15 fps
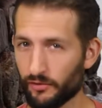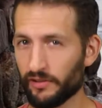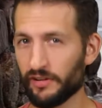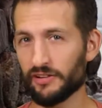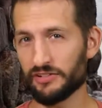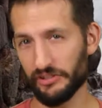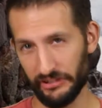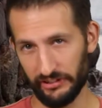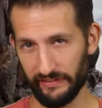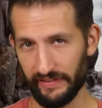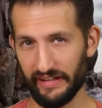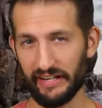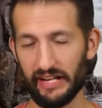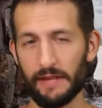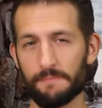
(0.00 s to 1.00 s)
fully
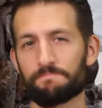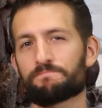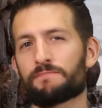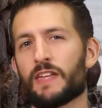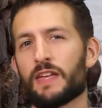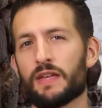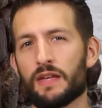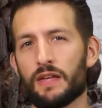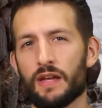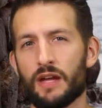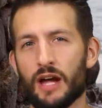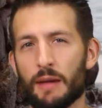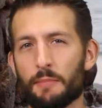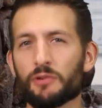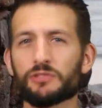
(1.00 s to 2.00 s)
articulating it.
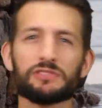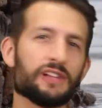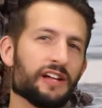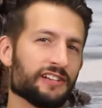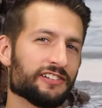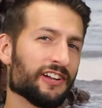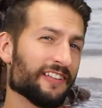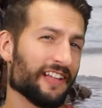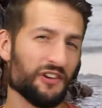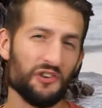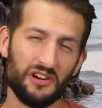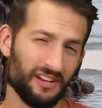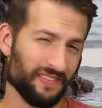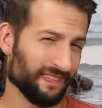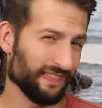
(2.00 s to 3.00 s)
I'm also not entirely out
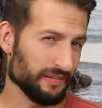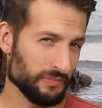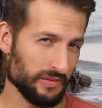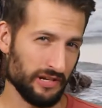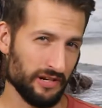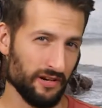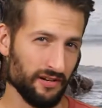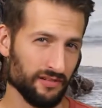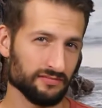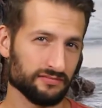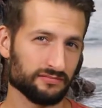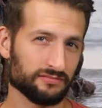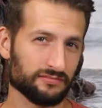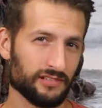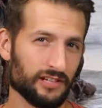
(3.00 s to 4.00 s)
on a limb here.
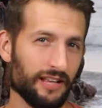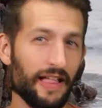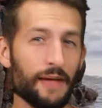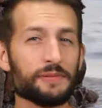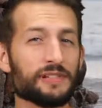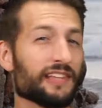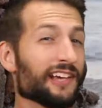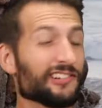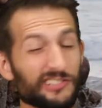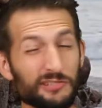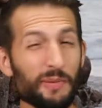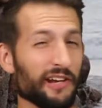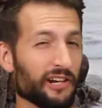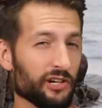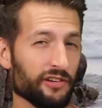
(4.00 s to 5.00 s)
Collapse is actually
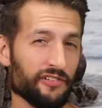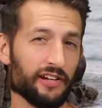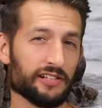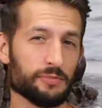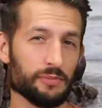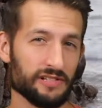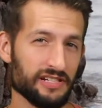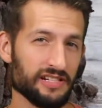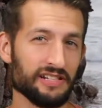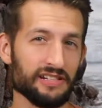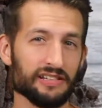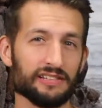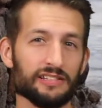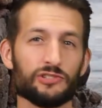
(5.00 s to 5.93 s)
my area of expertise.